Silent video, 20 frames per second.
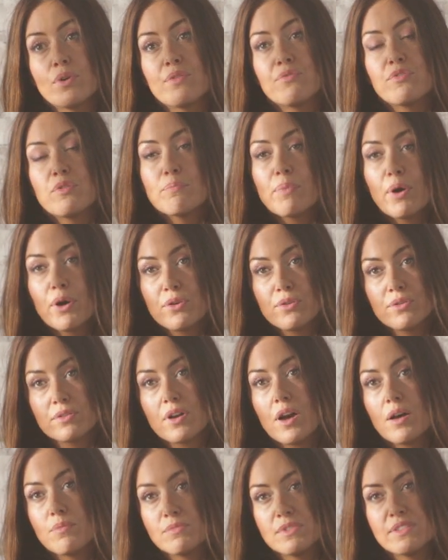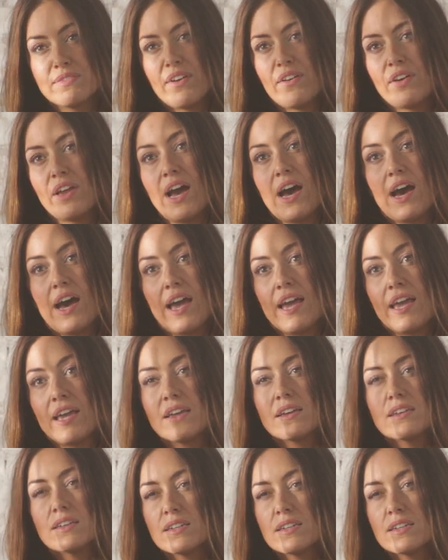If the bone comes very high,